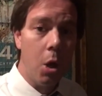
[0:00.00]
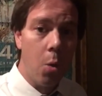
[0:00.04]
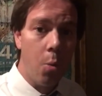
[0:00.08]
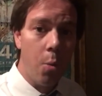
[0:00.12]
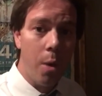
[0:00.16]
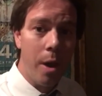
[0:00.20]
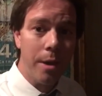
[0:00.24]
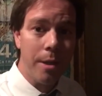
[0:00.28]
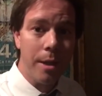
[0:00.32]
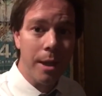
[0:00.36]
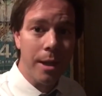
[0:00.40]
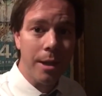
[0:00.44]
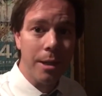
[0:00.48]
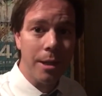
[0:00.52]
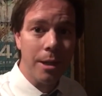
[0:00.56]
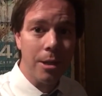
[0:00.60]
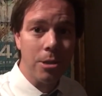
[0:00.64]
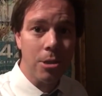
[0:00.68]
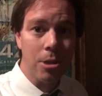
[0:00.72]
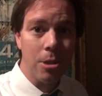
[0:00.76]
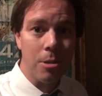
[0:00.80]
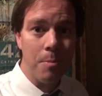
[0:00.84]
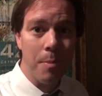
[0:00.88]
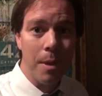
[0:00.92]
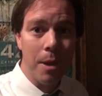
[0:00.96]
Weigh that
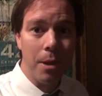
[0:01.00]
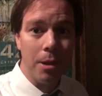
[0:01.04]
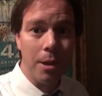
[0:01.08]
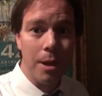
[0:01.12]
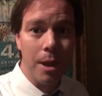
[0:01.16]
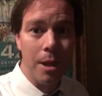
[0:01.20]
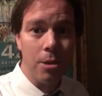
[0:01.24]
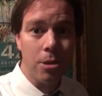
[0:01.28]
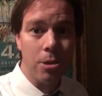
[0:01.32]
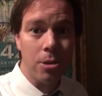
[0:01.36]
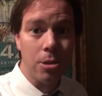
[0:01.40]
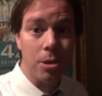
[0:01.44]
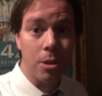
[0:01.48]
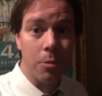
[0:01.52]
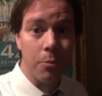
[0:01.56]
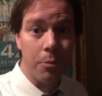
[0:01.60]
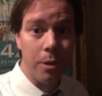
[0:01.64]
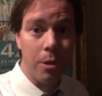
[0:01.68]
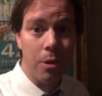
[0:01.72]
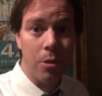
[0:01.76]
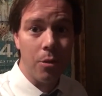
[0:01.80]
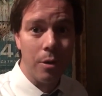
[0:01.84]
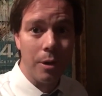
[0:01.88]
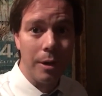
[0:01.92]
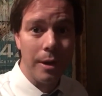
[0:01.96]
against the medications that we
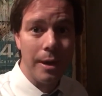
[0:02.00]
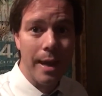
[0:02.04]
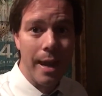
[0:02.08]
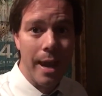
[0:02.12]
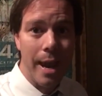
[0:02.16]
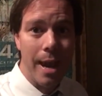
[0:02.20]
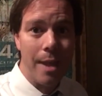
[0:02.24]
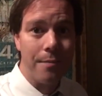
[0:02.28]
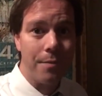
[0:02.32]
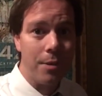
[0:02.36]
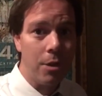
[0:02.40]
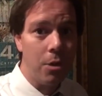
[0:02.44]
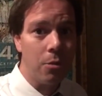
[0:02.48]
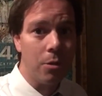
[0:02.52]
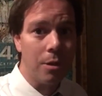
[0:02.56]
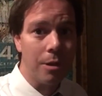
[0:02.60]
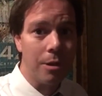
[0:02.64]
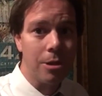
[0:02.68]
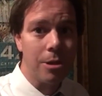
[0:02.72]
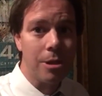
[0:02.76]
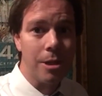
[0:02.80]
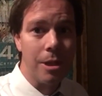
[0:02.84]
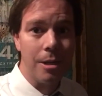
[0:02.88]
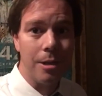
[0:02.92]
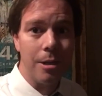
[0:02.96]
currently have and you can
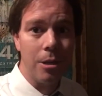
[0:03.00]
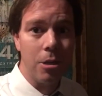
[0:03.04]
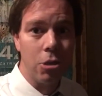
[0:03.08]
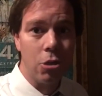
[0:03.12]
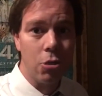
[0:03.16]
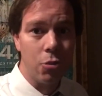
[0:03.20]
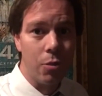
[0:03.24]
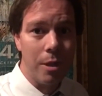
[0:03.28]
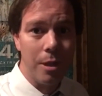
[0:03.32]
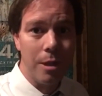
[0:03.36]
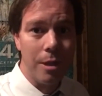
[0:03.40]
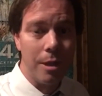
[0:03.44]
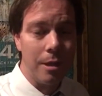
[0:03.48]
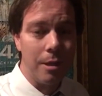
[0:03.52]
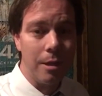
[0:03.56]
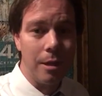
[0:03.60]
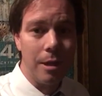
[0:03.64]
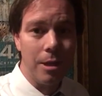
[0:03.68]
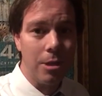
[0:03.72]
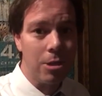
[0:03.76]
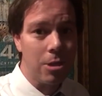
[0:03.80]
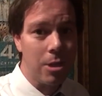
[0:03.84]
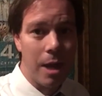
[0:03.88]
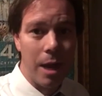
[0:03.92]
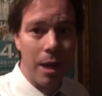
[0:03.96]
see that drinking
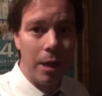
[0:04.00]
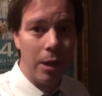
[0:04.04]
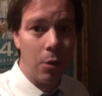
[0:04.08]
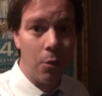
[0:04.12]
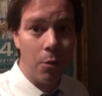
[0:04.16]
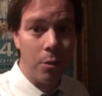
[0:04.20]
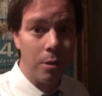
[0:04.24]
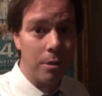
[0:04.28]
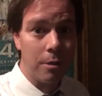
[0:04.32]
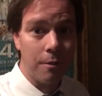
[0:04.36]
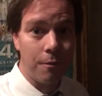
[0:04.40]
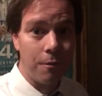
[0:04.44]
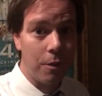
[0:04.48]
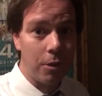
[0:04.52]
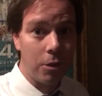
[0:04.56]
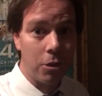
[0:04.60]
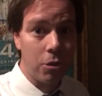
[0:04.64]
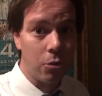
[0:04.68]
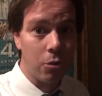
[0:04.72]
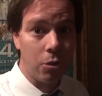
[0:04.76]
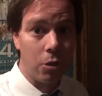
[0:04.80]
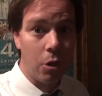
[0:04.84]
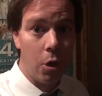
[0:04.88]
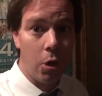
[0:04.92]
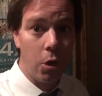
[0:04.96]
is not going to fix
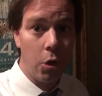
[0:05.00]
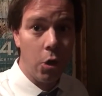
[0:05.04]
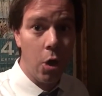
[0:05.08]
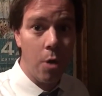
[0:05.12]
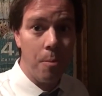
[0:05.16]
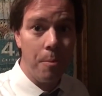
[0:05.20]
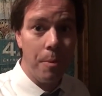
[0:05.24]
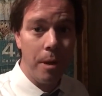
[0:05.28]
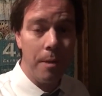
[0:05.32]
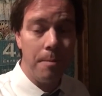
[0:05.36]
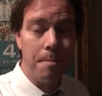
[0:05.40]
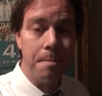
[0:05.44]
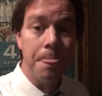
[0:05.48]
your glaucoma.